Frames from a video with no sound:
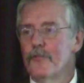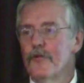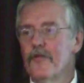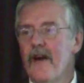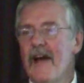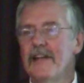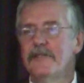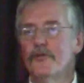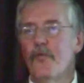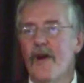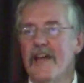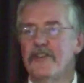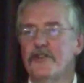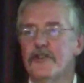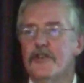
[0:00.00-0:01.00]
provides a
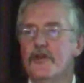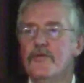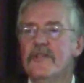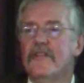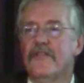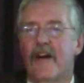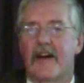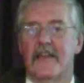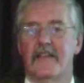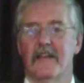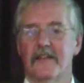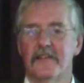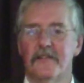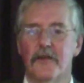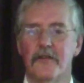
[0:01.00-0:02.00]
way to unify
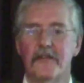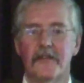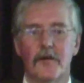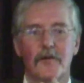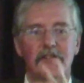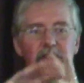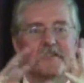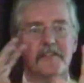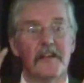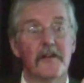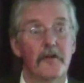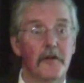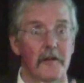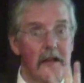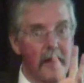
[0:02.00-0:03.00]
this so that there was a
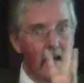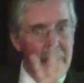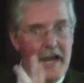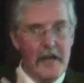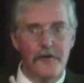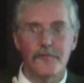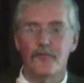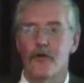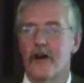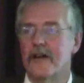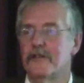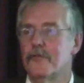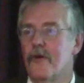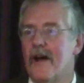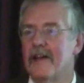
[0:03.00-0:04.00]
single
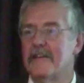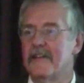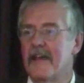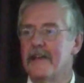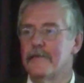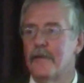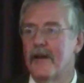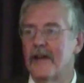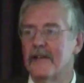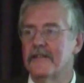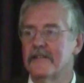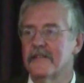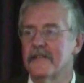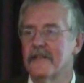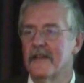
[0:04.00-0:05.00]
enterprise-wide database,